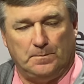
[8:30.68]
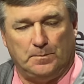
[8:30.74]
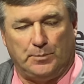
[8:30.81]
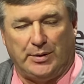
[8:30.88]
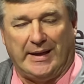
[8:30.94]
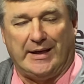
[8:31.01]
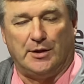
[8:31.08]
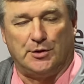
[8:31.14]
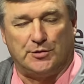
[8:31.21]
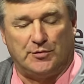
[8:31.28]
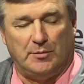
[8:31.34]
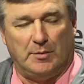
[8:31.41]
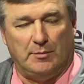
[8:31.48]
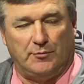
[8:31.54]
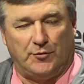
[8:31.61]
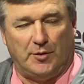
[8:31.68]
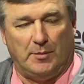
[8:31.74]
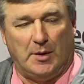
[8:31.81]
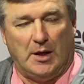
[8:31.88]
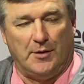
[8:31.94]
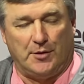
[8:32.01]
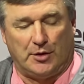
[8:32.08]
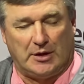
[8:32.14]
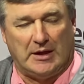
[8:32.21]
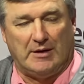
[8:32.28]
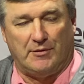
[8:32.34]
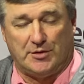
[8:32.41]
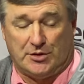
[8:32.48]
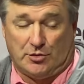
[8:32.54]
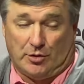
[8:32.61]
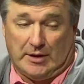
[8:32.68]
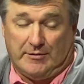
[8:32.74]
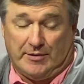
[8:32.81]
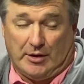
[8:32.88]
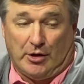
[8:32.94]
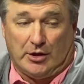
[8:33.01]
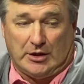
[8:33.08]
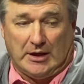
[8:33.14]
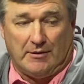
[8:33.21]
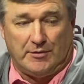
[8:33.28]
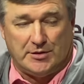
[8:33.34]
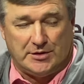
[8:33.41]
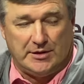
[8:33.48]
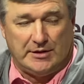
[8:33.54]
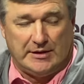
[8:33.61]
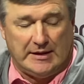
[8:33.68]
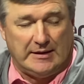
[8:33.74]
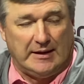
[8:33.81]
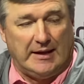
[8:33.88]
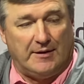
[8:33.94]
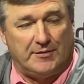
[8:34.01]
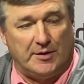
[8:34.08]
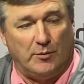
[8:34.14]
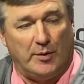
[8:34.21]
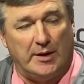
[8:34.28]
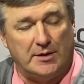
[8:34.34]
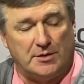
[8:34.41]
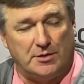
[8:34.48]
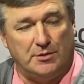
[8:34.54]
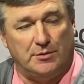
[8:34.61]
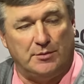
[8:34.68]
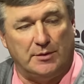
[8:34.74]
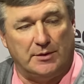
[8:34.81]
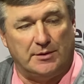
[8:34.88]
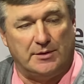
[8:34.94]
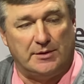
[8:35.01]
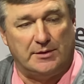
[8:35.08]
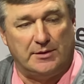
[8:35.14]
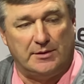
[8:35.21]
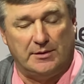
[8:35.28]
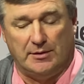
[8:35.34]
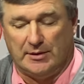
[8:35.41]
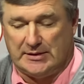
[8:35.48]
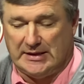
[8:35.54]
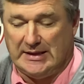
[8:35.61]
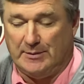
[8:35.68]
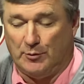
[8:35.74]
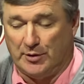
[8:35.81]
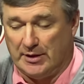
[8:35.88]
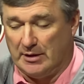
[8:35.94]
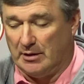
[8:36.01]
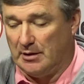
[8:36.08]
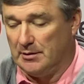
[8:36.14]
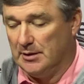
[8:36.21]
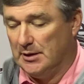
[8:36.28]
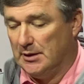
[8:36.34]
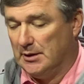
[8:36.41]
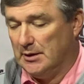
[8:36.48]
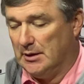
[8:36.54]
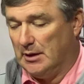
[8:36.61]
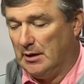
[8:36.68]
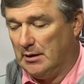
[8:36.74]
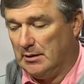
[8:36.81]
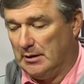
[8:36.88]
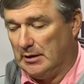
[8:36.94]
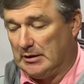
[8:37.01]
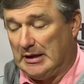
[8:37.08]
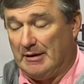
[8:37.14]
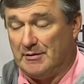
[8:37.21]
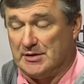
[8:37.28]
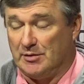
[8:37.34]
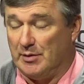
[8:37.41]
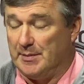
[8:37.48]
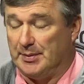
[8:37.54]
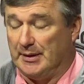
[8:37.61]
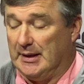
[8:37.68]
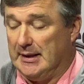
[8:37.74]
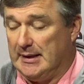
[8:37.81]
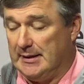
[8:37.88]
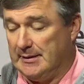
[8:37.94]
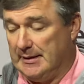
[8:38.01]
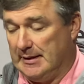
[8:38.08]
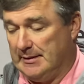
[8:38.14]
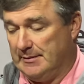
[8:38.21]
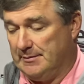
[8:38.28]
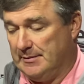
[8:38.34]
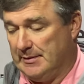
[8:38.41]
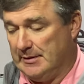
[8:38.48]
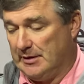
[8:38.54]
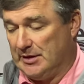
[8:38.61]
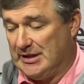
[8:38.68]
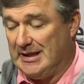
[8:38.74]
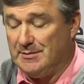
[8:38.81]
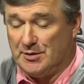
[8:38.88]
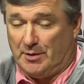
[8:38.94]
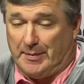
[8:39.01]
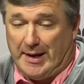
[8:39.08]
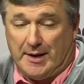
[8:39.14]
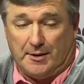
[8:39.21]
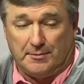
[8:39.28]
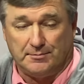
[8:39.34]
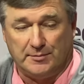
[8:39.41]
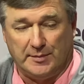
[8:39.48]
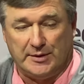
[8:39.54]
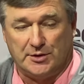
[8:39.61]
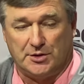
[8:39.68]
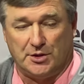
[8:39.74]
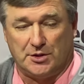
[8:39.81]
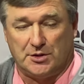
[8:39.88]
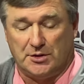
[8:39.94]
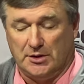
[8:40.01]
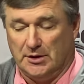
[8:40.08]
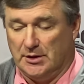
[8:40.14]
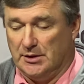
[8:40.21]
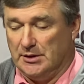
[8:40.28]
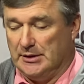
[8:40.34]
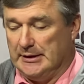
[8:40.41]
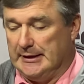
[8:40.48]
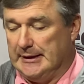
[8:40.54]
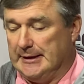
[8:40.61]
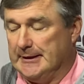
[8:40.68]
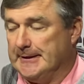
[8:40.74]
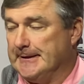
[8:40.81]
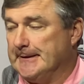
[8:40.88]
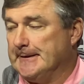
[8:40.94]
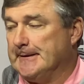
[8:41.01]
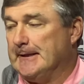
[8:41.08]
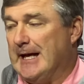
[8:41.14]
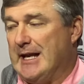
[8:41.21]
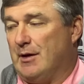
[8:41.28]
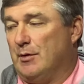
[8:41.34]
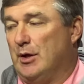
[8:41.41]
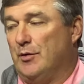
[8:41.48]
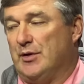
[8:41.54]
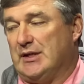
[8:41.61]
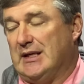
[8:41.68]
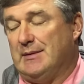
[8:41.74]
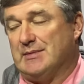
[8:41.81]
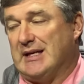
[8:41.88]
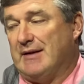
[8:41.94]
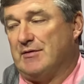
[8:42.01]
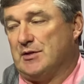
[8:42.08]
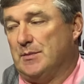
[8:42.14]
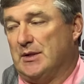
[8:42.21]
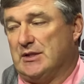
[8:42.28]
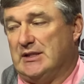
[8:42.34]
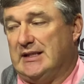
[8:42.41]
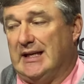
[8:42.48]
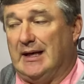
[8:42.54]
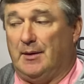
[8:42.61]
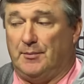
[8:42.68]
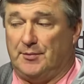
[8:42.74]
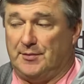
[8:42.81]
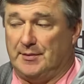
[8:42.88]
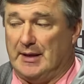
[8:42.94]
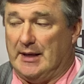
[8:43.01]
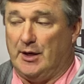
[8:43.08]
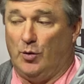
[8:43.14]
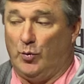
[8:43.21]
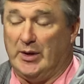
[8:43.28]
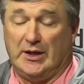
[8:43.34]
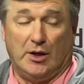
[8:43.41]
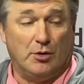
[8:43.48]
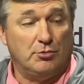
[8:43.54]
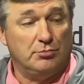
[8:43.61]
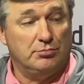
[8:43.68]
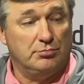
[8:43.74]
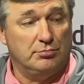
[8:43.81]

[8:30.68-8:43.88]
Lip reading: players from other conferences or even our conference that left and went to you know, a team within our conference that we play, and the teams are better. I mean, it's just and I don't know that teams have as much depth. I know we don't.